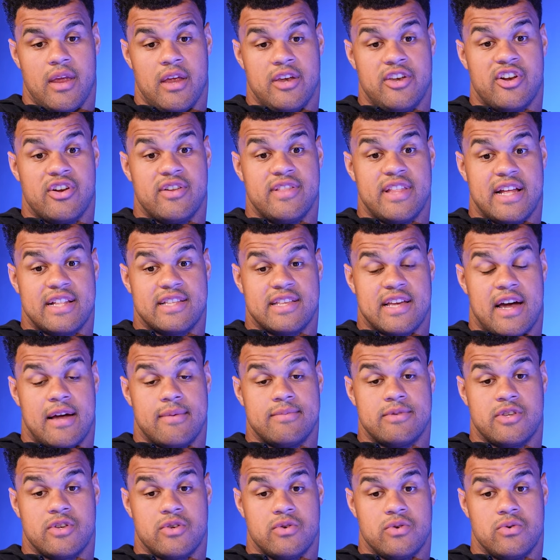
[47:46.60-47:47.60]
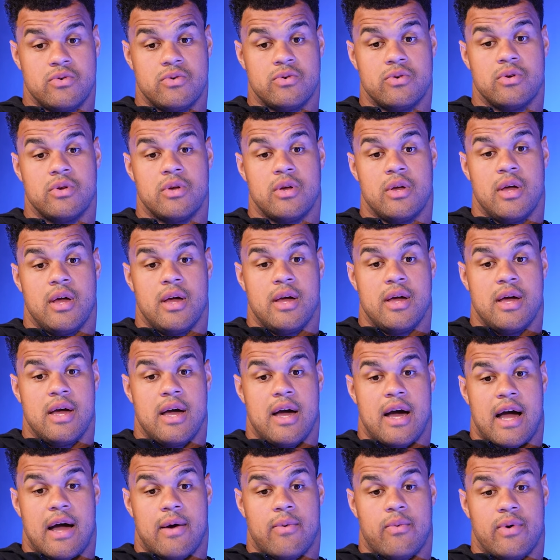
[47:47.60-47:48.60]
during that time too,
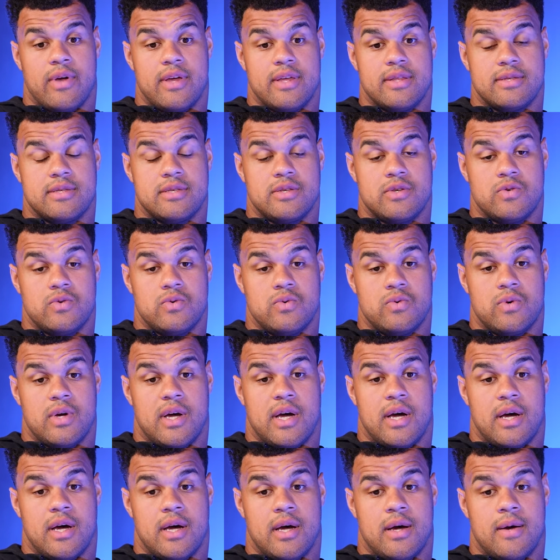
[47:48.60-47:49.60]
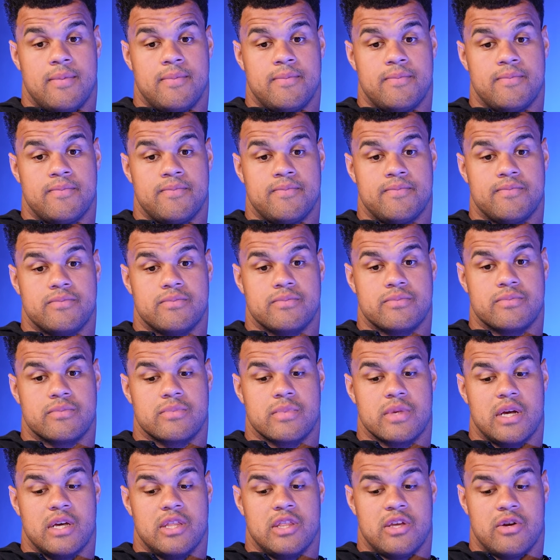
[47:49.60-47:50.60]
I went to,
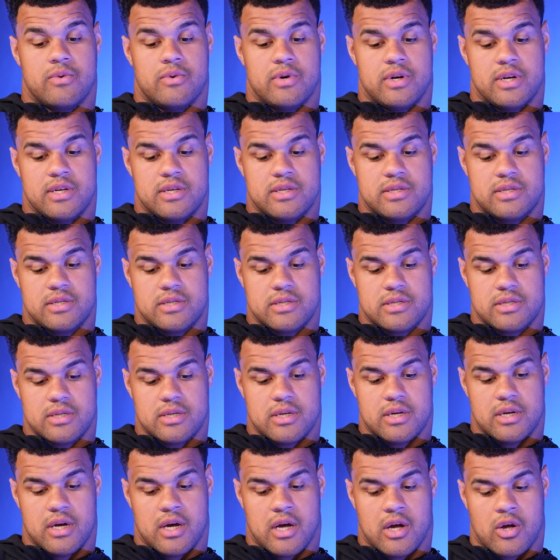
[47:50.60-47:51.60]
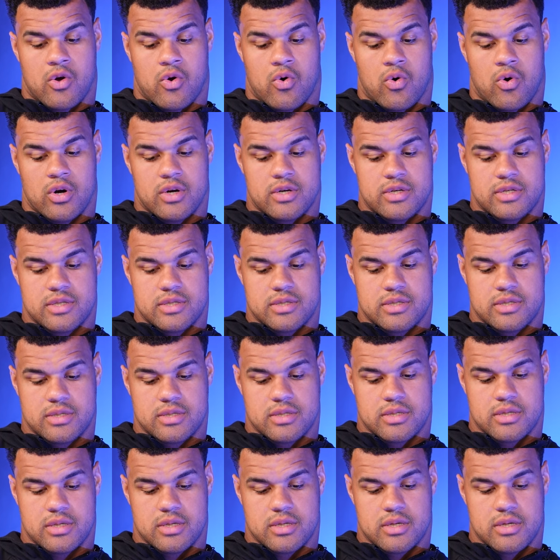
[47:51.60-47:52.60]
there was a course
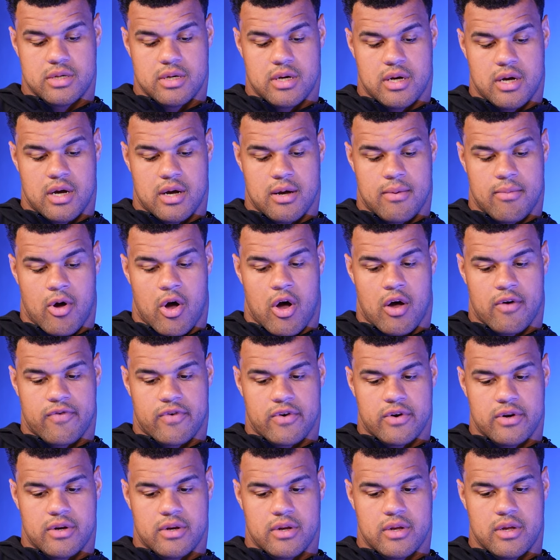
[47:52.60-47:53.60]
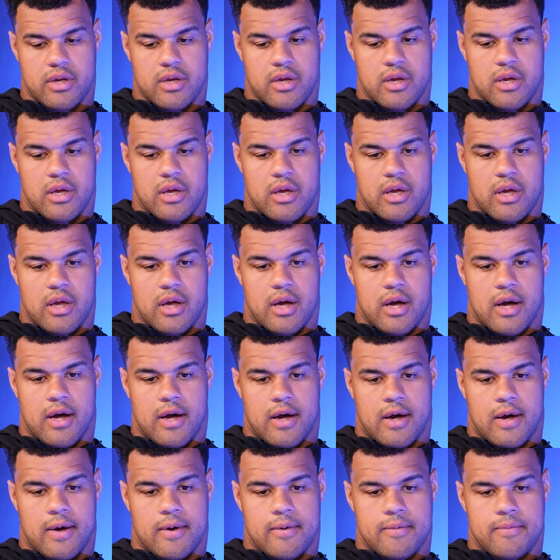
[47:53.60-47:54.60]
offered.
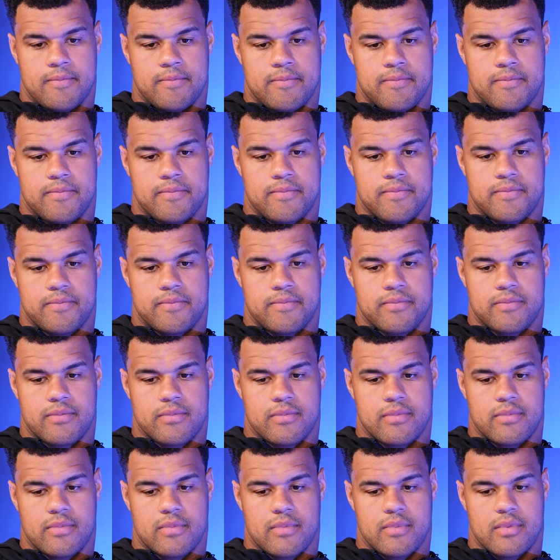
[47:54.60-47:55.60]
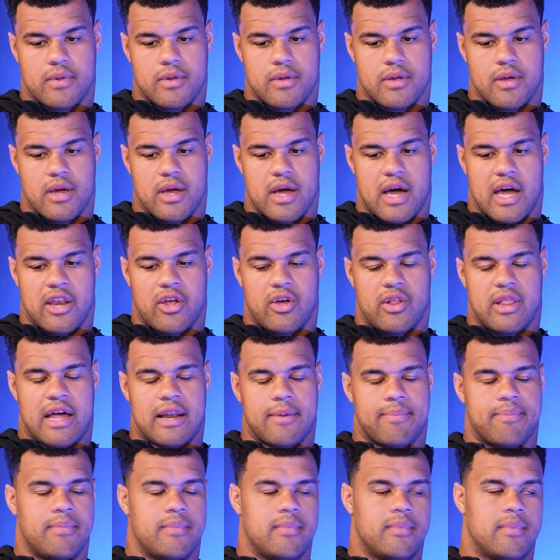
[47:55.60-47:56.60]
I know
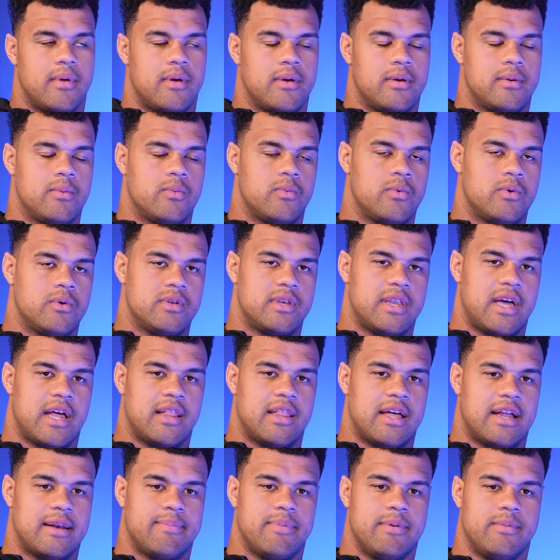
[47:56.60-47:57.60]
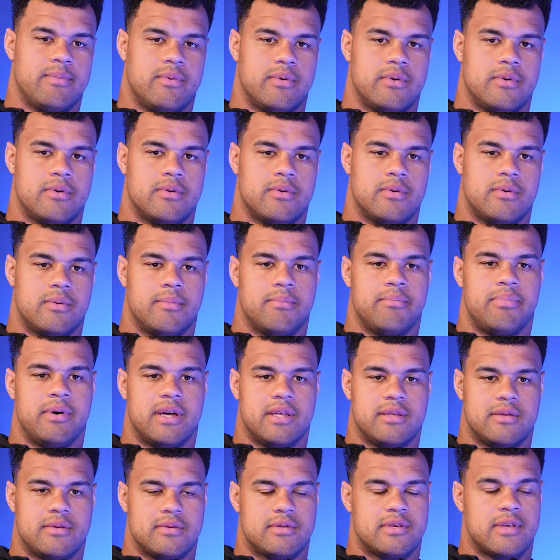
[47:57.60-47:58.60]
not a lot of people,
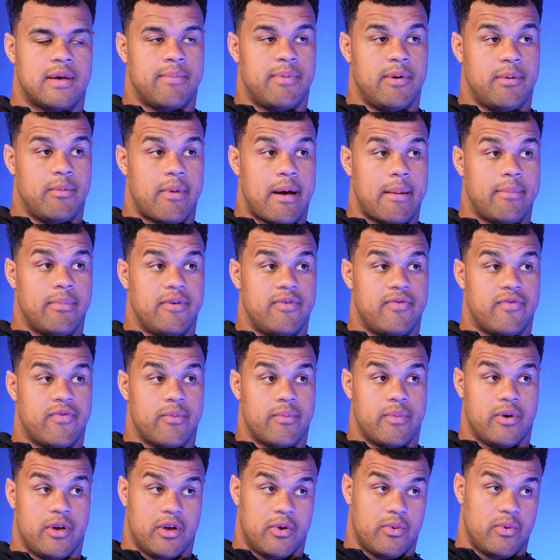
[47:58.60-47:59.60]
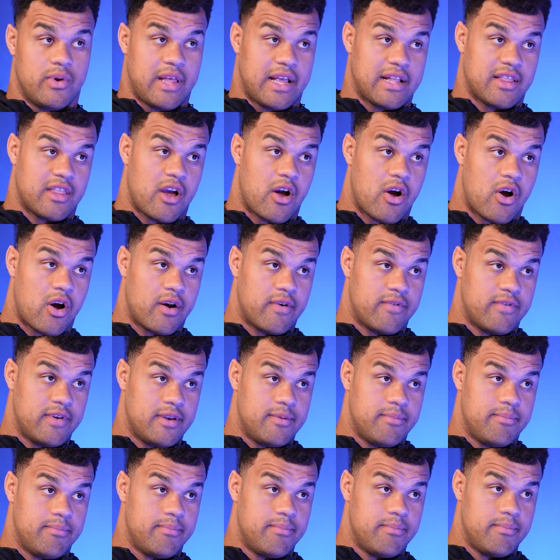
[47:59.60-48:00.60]
but some people might be familiar with like the
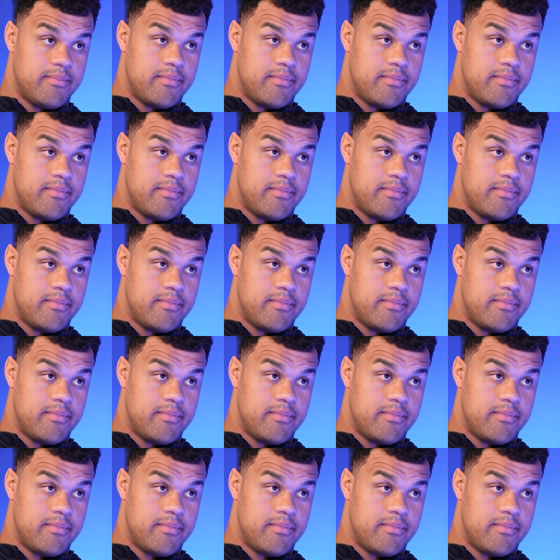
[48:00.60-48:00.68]
Harvard